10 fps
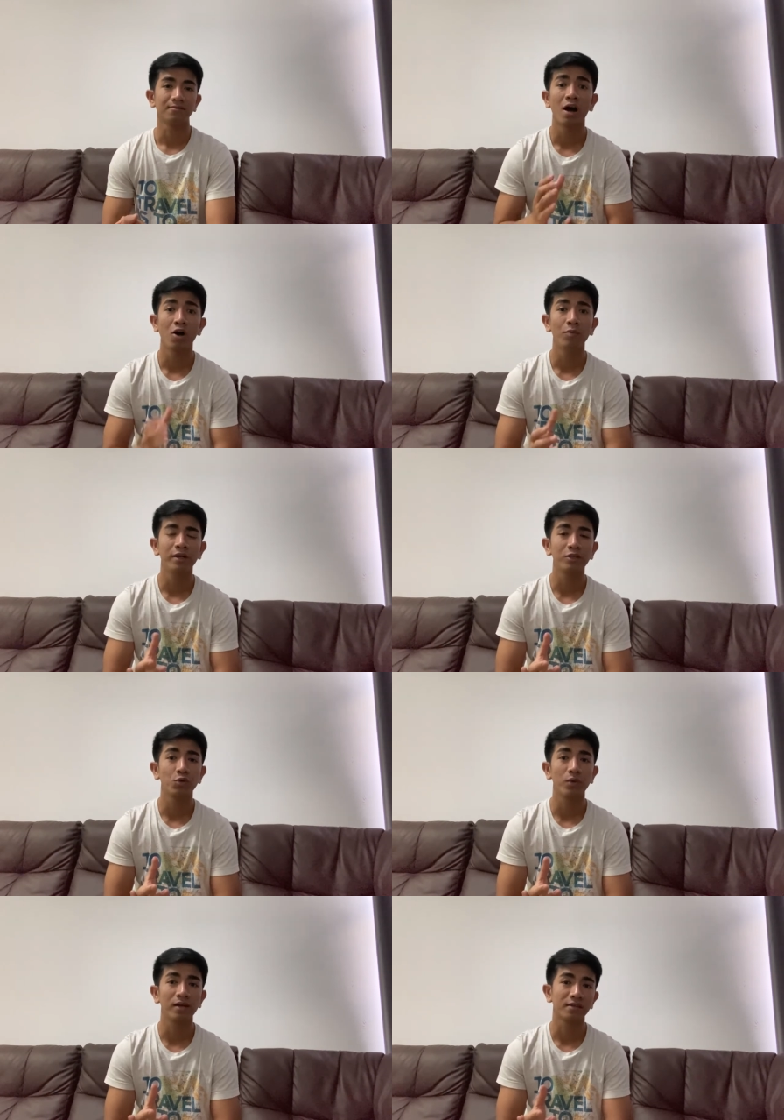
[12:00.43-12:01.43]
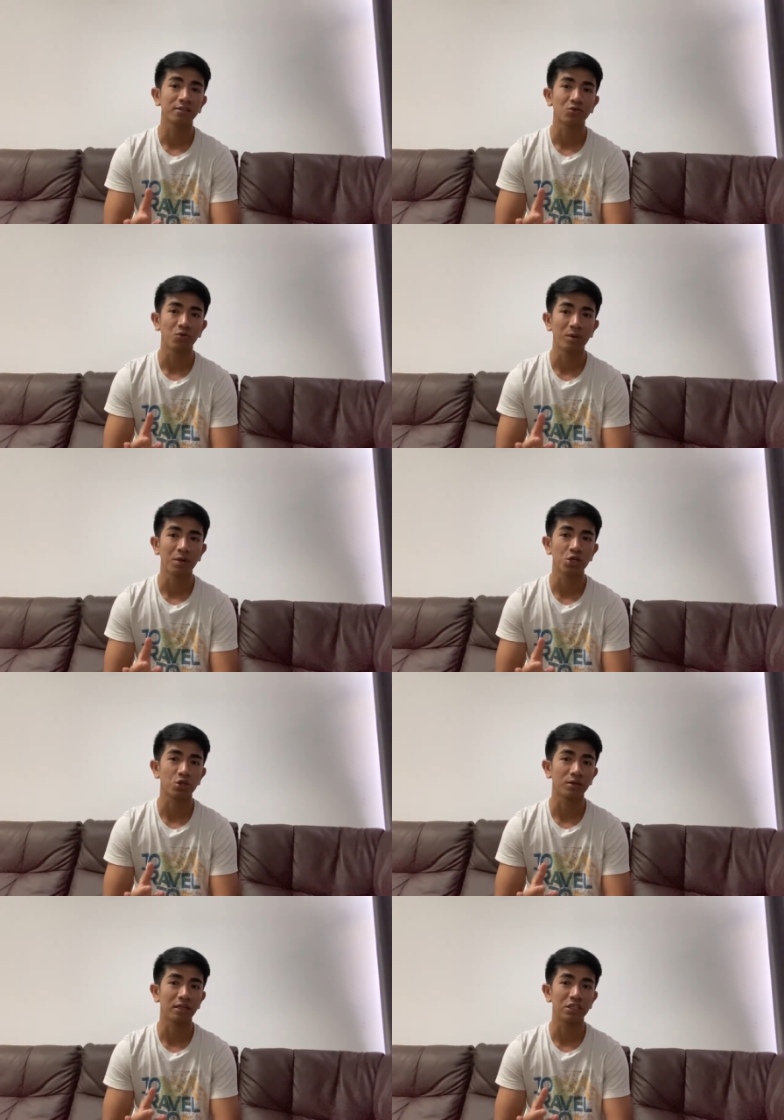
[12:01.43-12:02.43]
How about the witness
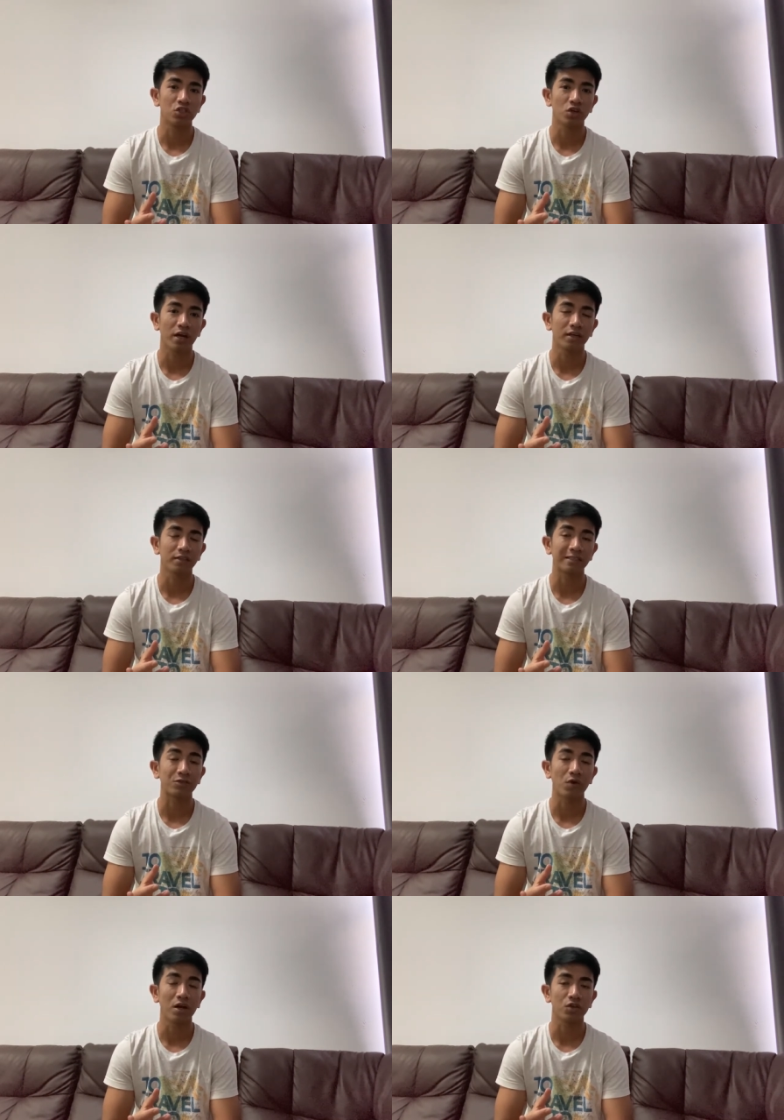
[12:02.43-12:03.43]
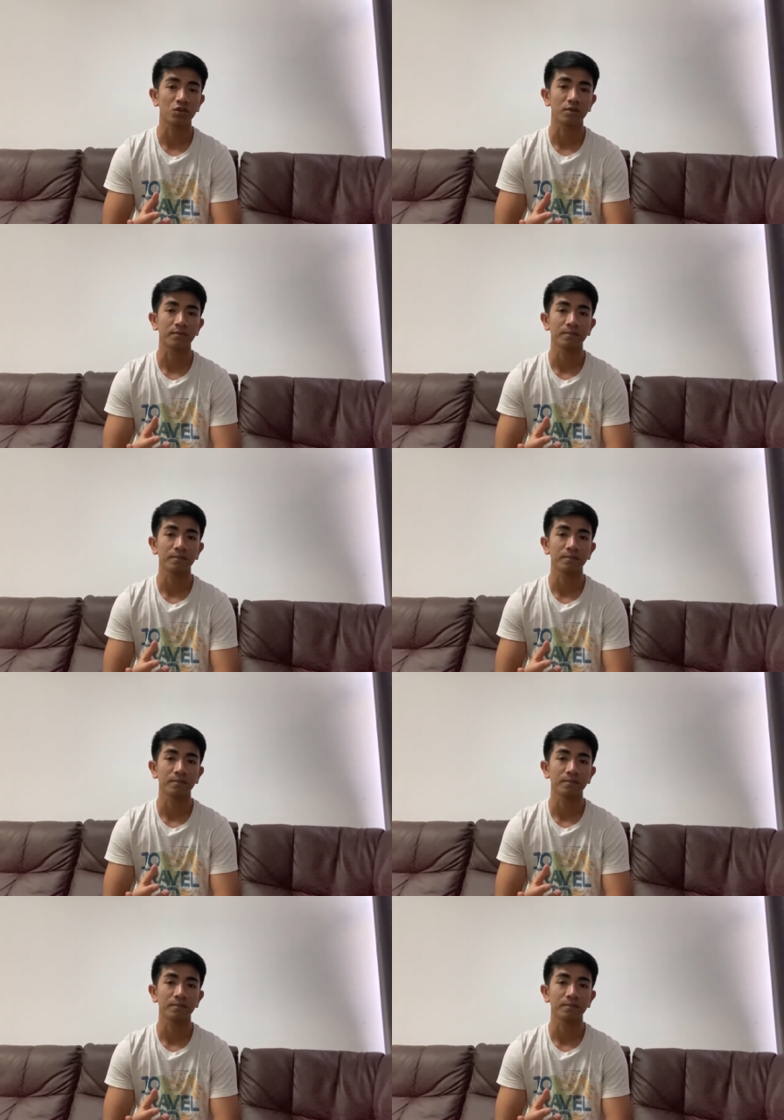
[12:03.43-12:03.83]
cremation in Chinese tradition?